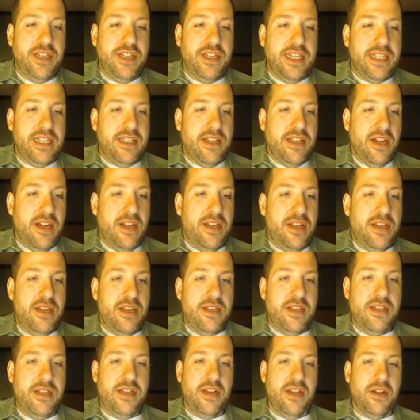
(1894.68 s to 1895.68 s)
you get done,
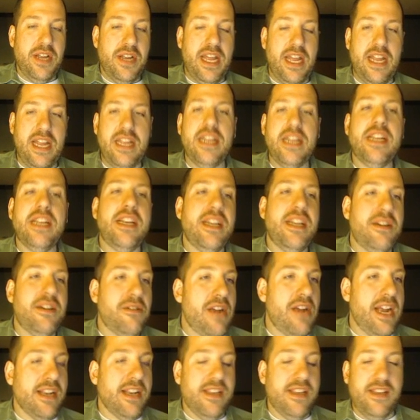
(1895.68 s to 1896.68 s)
okay, you can
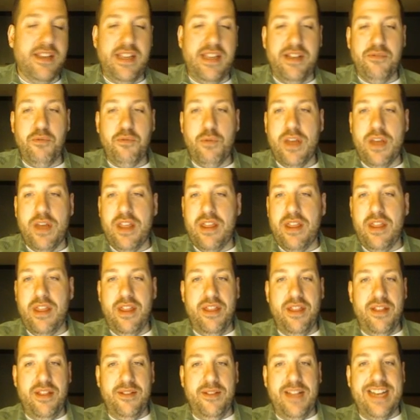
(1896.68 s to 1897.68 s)
interact with
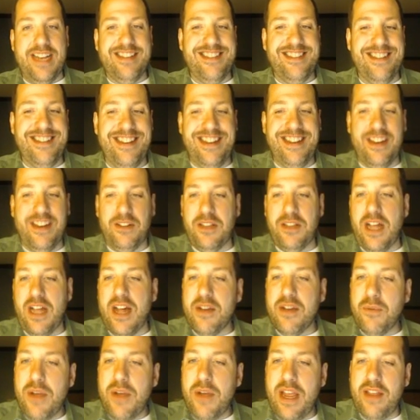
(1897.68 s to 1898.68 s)
the lesson in a
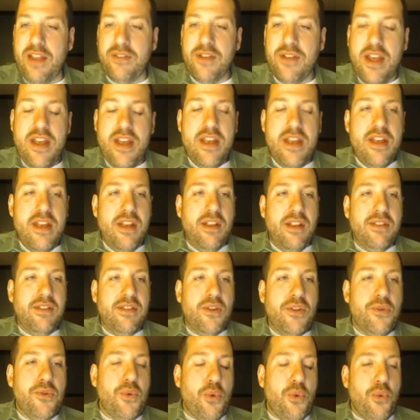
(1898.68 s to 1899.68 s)
lot of ways.
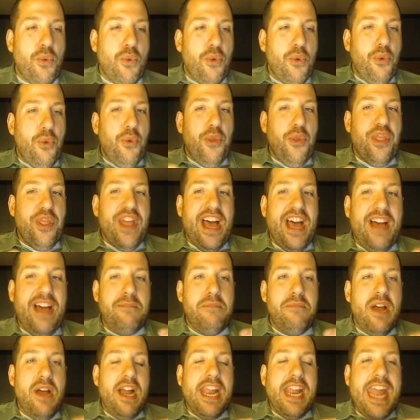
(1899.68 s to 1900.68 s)
So
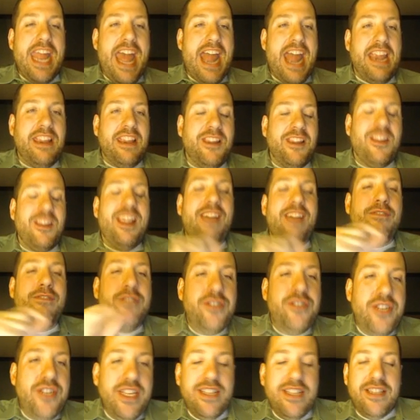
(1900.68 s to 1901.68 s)
I'm, again,
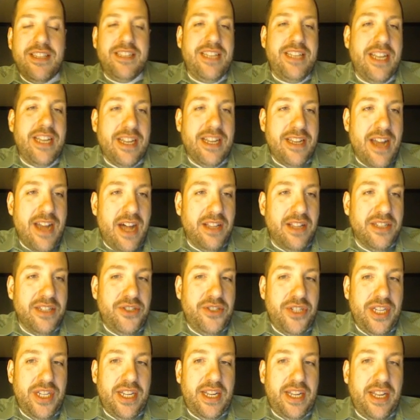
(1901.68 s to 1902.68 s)
leveraging the
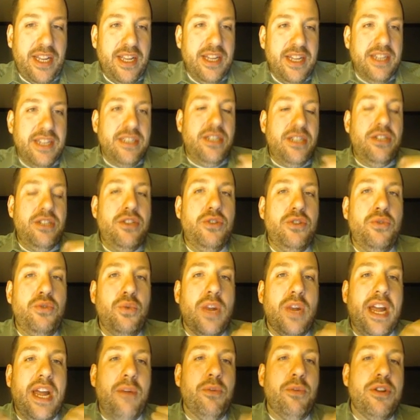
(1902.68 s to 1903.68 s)
technology to do
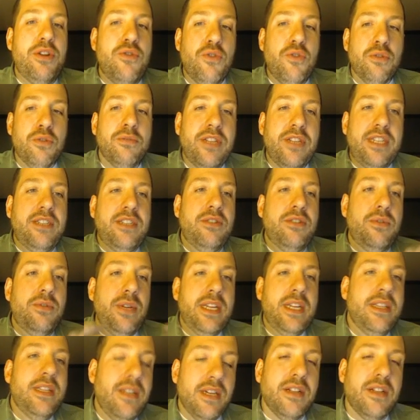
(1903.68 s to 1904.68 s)
what I would normally do
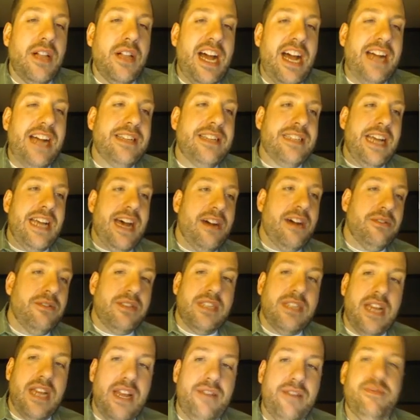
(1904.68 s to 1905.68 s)
in the class
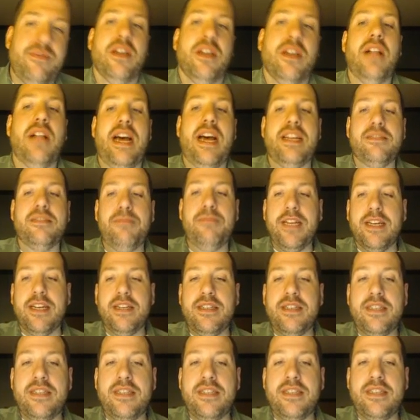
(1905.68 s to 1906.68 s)
outside of the class,
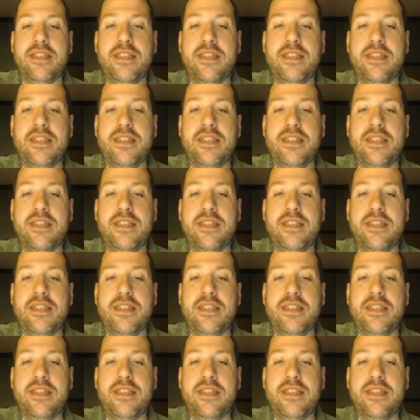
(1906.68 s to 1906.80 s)
because